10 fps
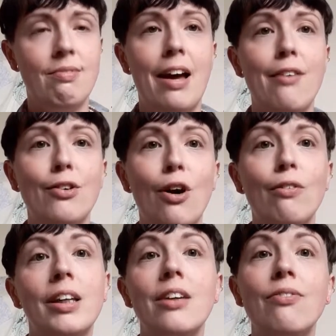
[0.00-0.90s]
I haven't got
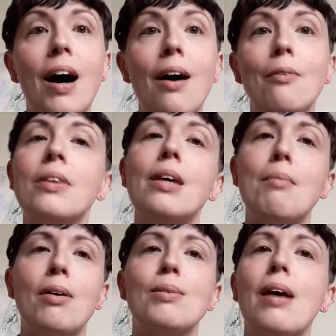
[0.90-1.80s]
really far with the
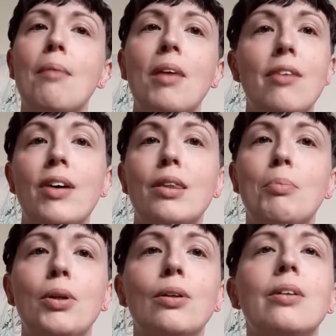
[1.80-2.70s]
amount of time that I've had the
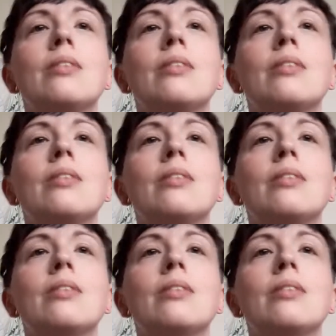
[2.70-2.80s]
book.